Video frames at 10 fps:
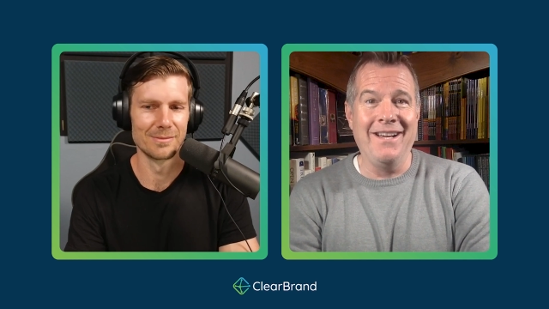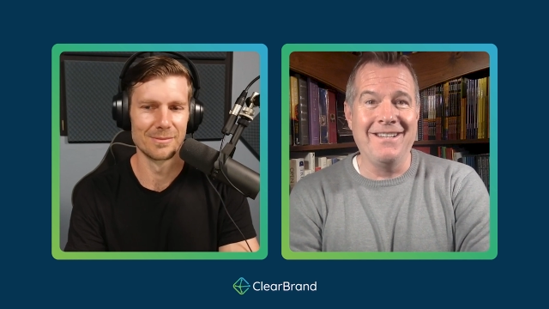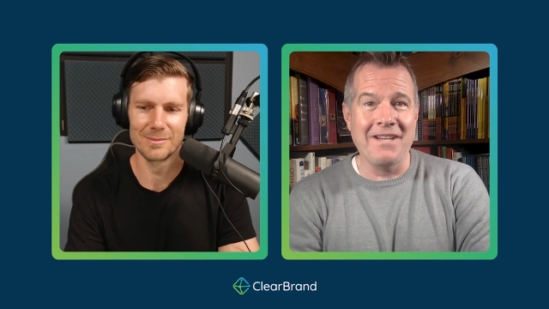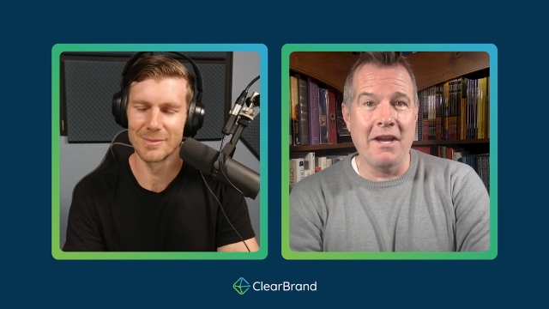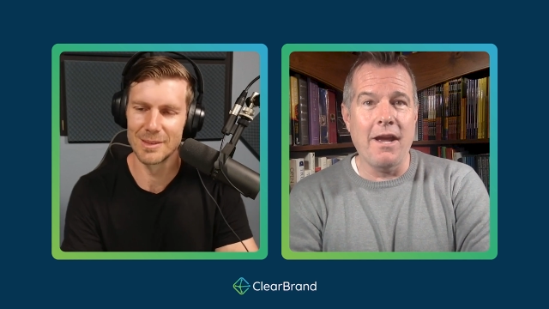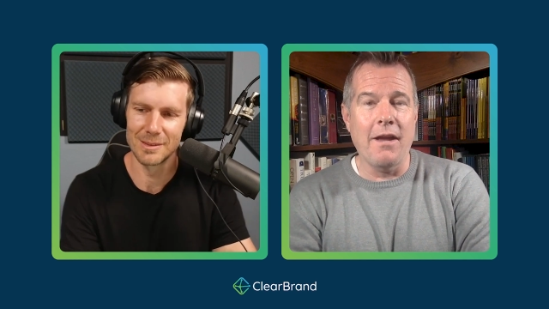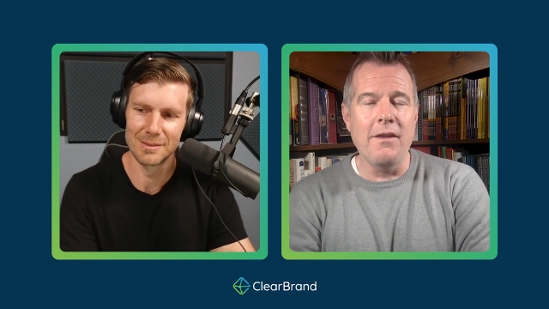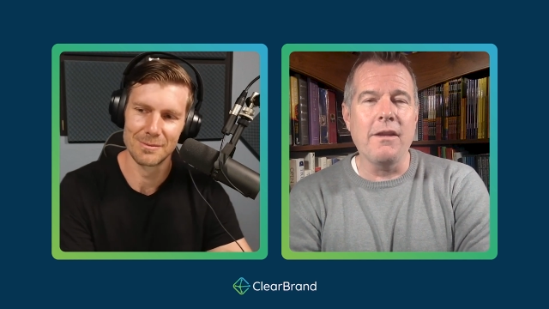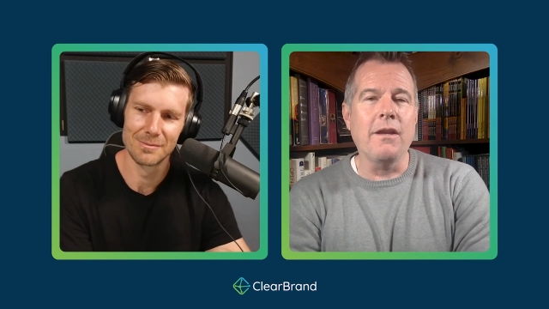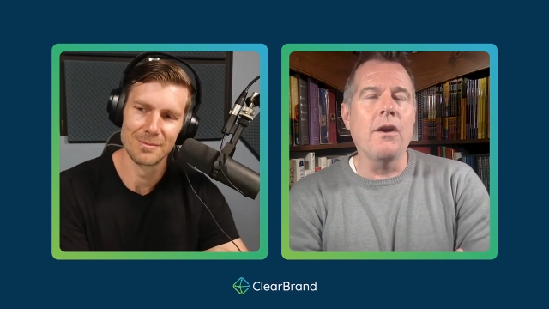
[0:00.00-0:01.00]
Speaker 1: because I, I,
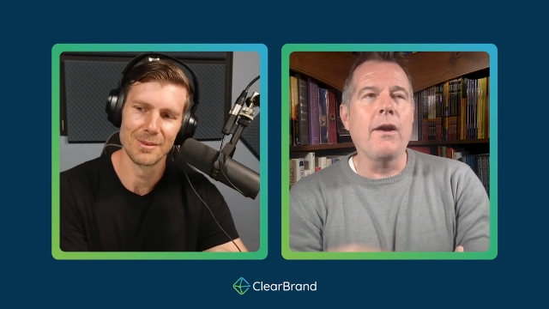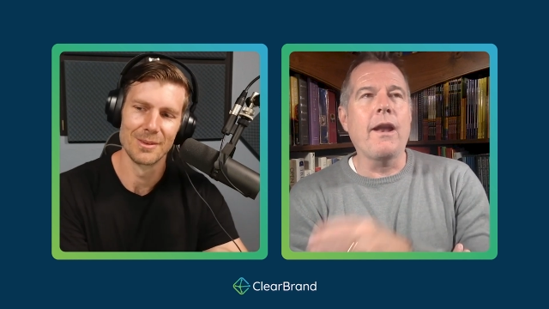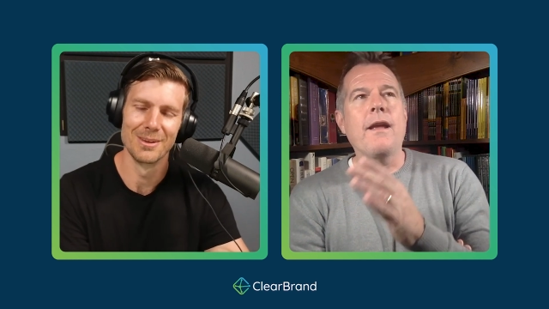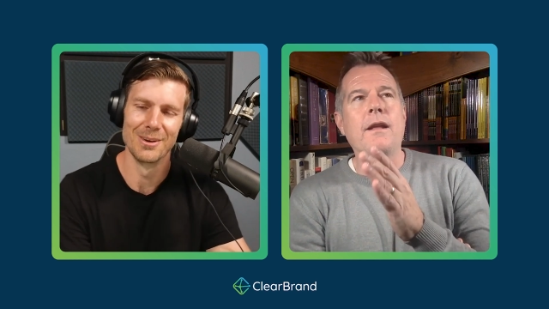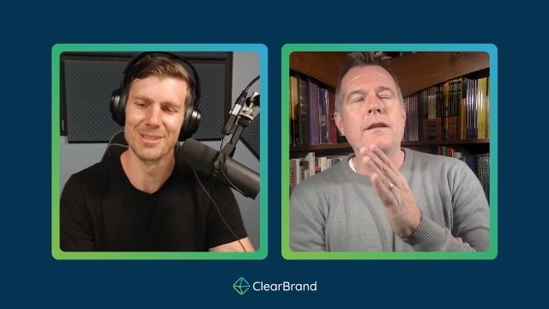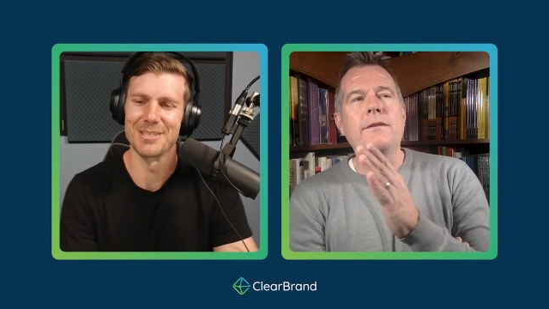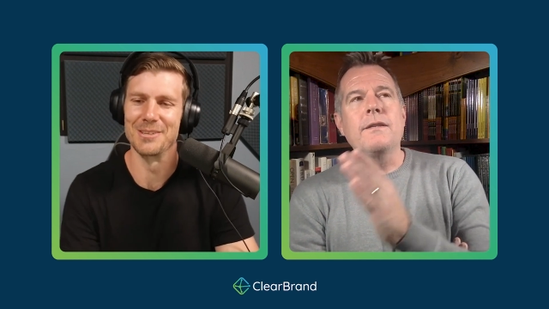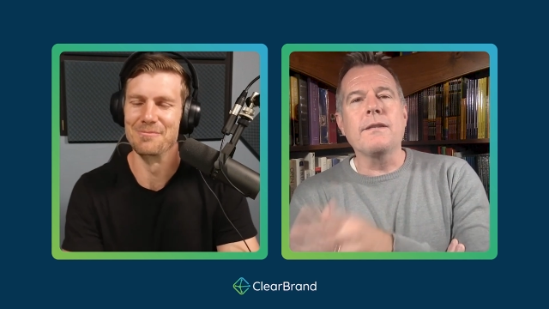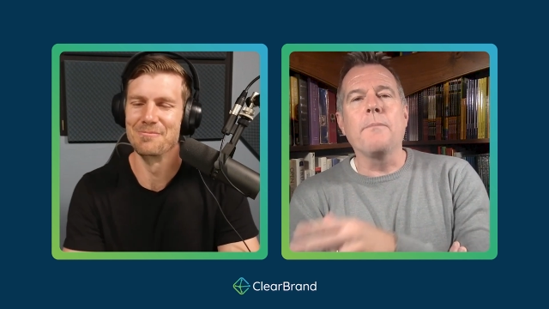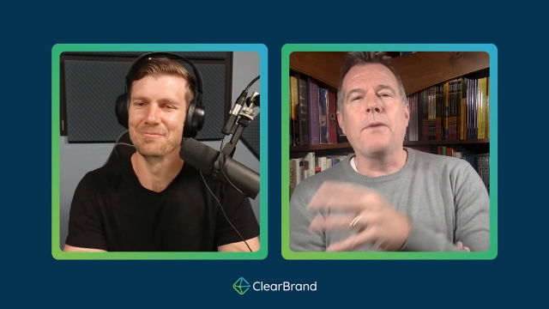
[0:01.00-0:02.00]
you know, and I, and awesome. this
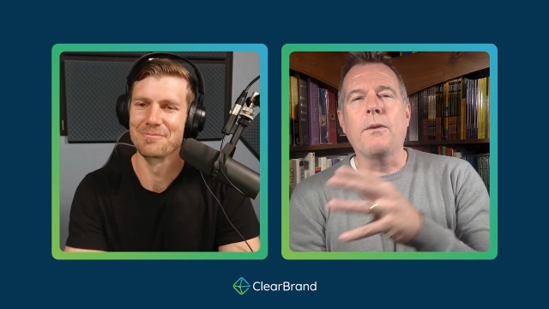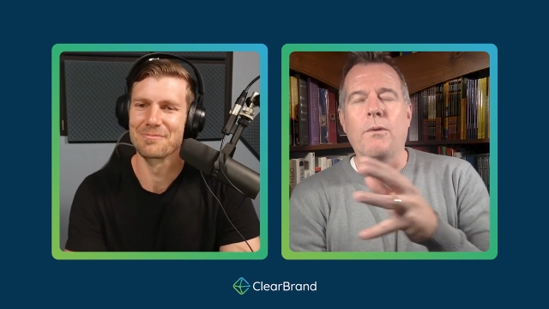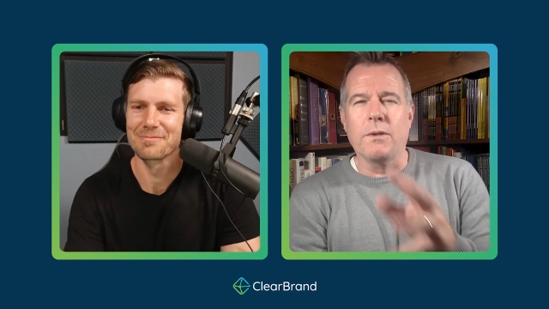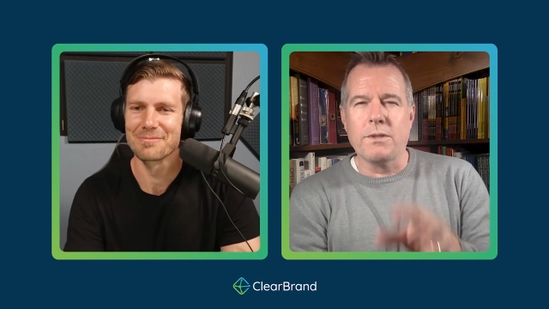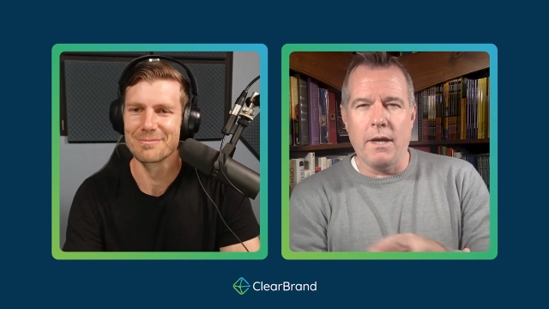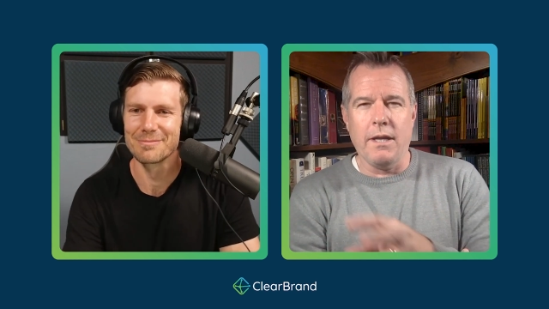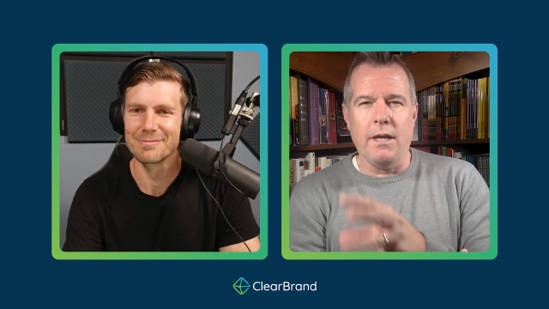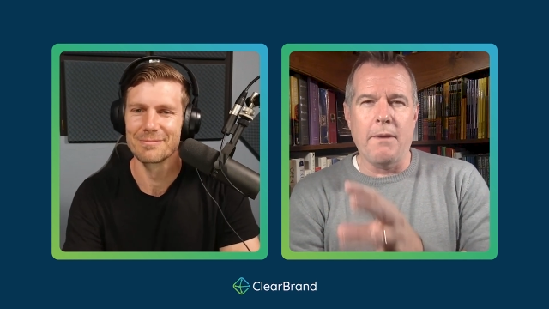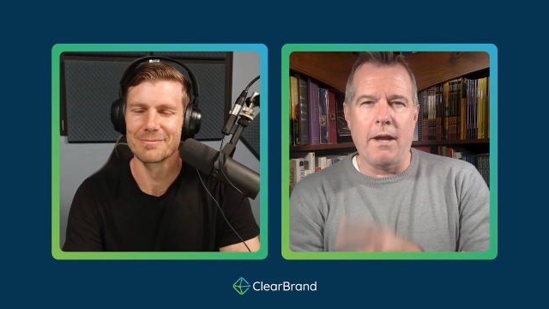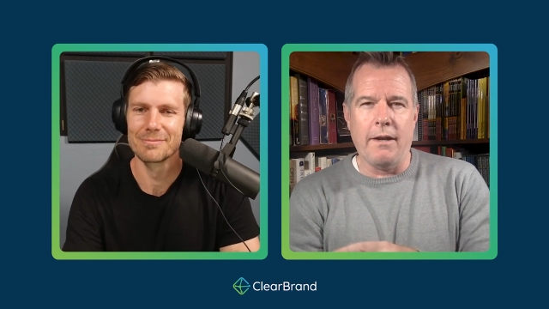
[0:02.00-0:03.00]
is something when we're talking
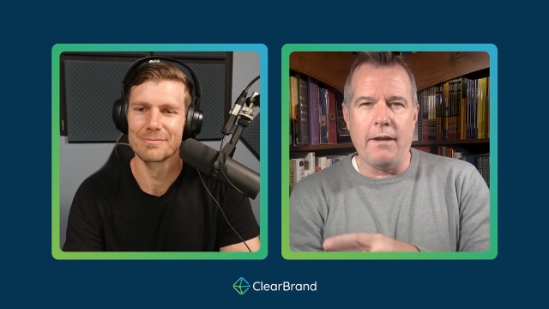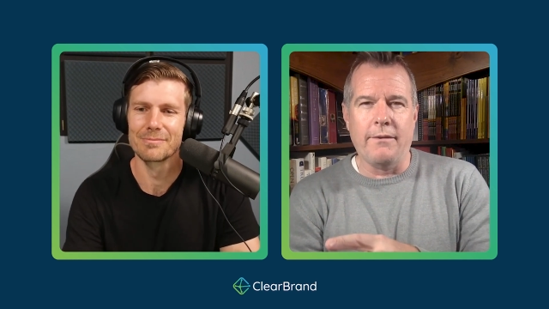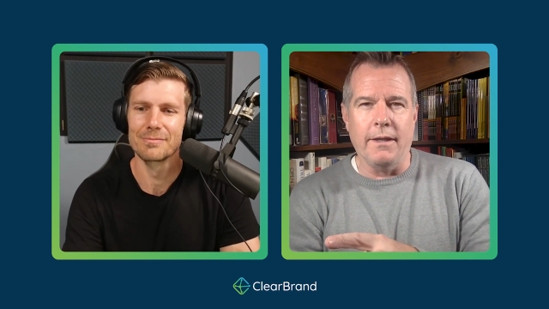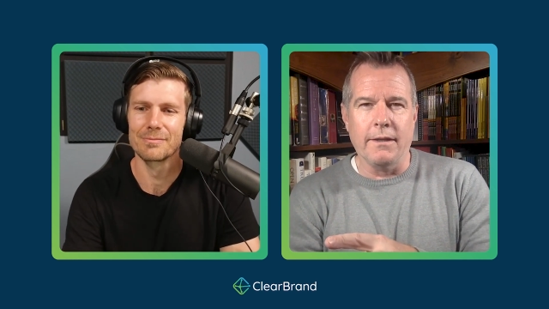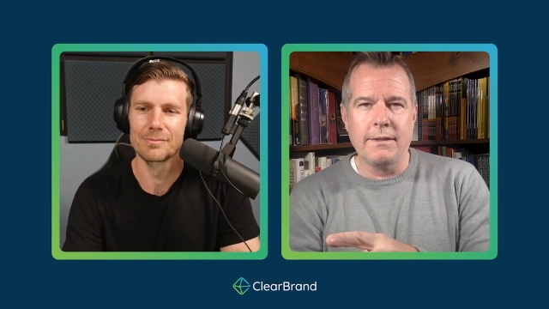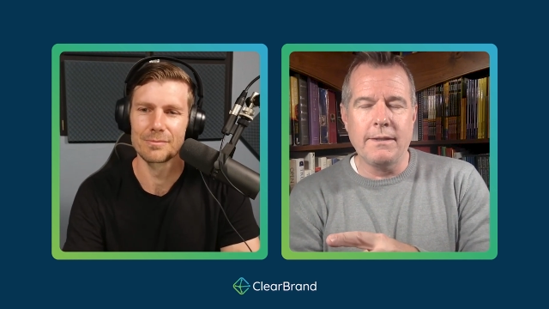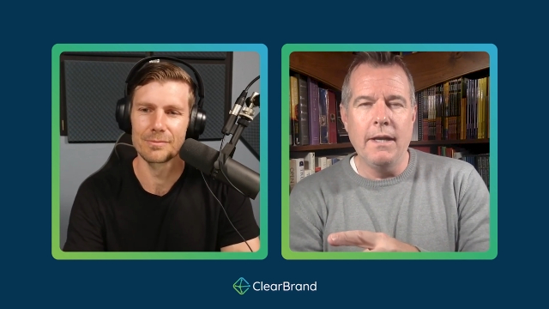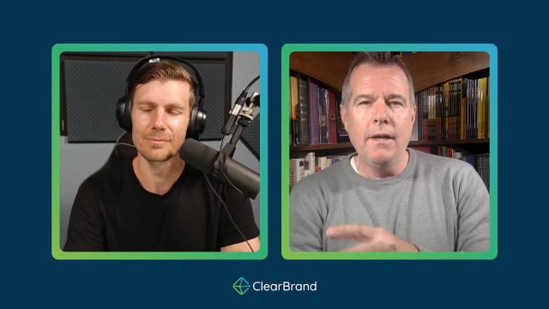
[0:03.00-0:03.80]
about ethics.